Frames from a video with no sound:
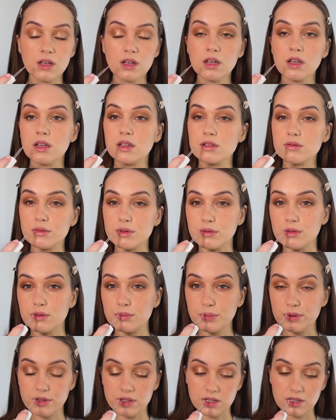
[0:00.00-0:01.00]
And we will
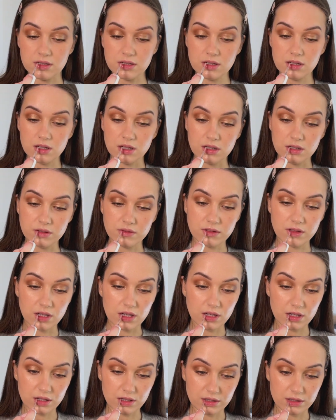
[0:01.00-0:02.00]
put it kind of
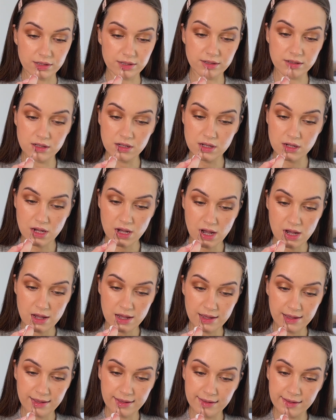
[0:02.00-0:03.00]
like
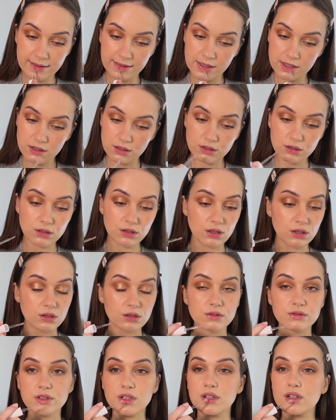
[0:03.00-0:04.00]
all
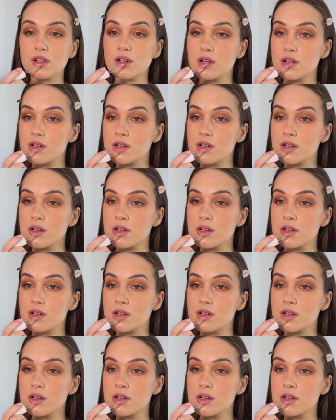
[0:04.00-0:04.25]
over.